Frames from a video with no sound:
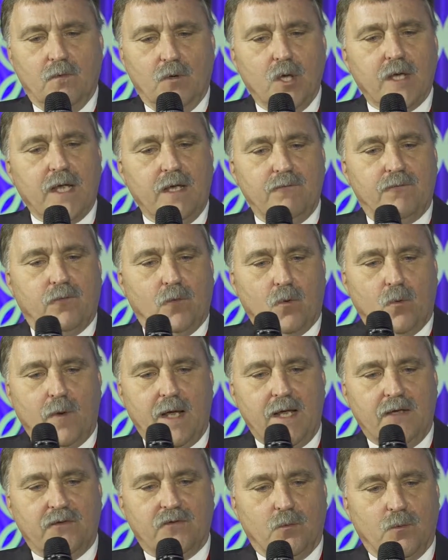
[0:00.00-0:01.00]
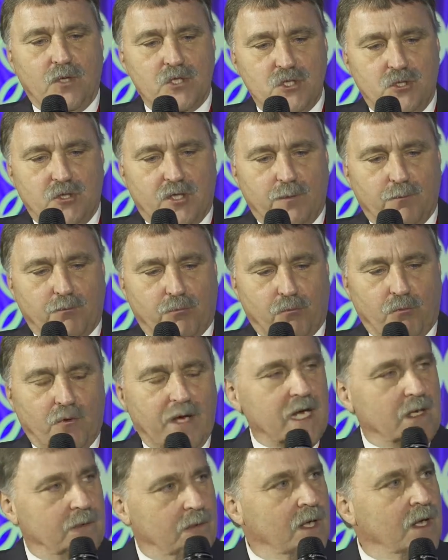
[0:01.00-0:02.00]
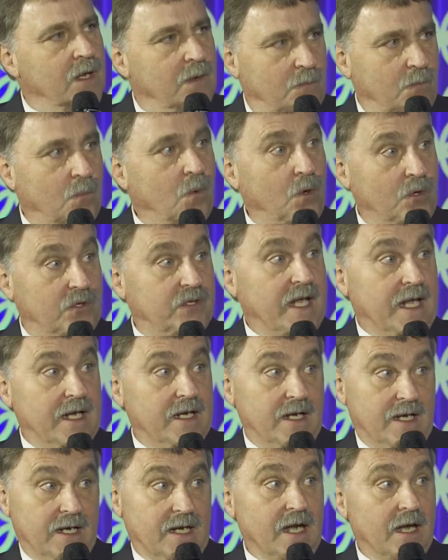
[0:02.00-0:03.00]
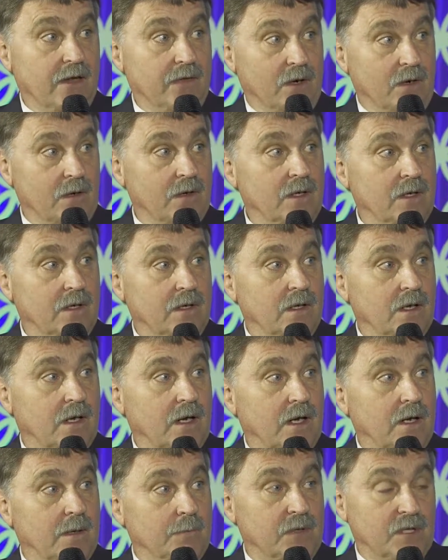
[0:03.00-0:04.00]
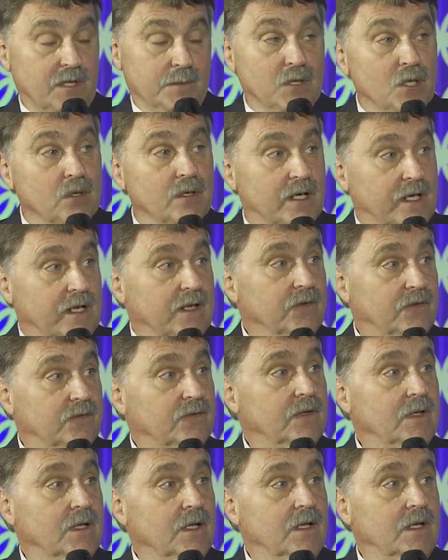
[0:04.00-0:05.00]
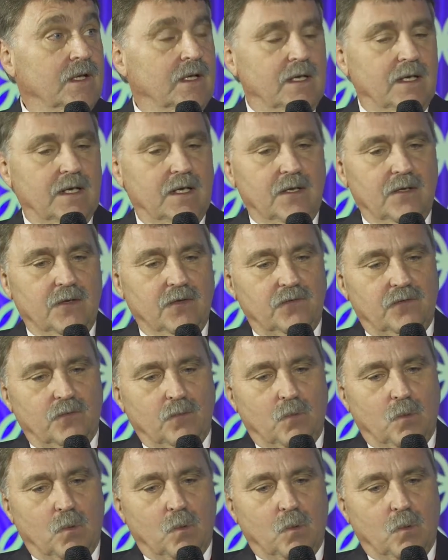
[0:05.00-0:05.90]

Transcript: looking for ways in which you can bring more data together. Communities is